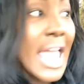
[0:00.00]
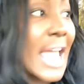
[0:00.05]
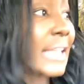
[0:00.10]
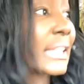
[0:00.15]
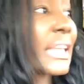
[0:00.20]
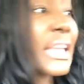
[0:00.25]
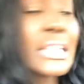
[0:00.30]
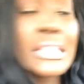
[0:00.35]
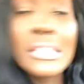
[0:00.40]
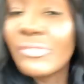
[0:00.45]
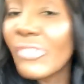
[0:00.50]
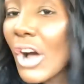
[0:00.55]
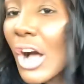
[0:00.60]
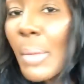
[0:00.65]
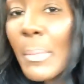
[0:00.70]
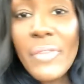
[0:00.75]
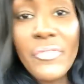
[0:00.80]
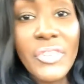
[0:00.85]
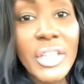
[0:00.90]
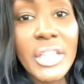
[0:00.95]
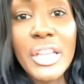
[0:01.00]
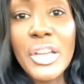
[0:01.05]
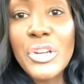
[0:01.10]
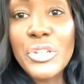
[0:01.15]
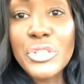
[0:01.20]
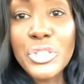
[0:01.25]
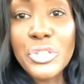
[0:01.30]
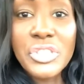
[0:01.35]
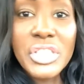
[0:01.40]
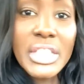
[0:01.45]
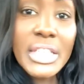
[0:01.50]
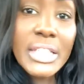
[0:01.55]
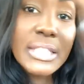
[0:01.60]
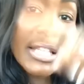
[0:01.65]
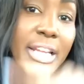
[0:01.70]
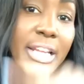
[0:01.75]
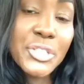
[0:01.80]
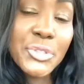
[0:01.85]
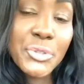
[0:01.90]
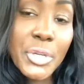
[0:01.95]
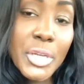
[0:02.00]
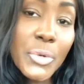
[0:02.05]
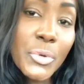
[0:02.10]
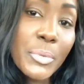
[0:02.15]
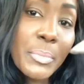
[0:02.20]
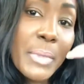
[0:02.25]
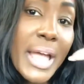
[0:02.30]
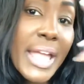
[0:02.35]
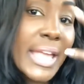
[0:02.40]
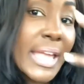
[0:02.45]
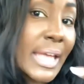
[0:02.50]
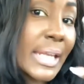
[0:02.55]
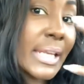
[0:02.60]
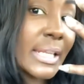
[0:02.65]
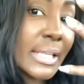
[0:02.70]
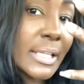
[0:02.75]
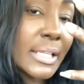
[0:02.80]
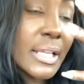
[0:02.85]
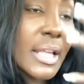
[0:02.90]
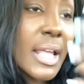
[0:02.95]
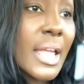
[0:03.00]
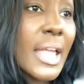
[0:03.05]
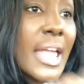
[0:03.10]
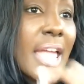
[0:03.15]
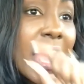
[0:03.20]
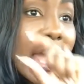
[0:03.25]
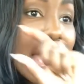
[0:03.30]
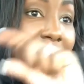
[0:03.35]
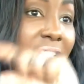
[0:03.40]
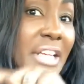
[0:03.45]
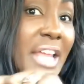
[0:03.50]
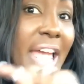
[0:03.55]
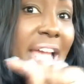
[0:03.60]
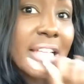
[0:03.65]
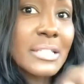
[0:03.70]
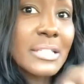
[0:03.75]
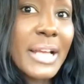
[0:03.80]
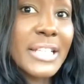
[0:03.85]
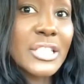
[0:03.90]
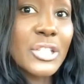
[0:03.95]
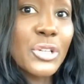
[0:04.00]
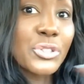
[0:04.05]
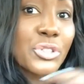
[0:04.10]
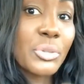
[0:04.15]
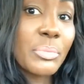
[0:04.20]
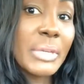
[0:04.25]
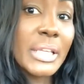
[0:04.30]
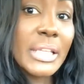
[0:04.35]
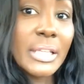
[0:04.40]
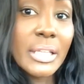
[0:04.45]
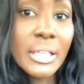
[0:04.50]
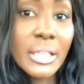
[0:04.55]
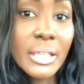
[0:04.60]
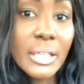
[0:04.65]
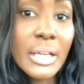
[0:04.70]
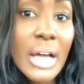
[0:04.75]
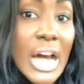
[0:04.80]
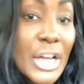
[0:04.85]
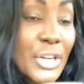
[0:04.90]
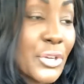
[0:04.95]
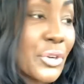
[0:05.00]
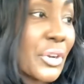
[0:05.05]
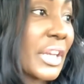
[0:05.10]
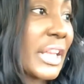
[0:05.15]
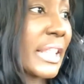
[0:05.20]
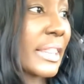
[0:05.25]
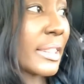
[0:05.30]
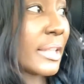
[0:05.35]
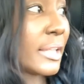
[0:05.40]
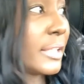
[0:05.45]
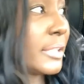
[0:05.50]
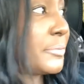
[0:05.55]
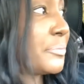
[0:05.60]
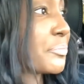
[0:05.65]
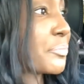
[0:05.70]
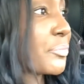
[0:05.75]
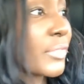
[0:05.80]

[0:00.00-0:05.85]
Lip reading: At the end of all my videos, you'll see a tangerine with my head in it and it has my social media underneath it.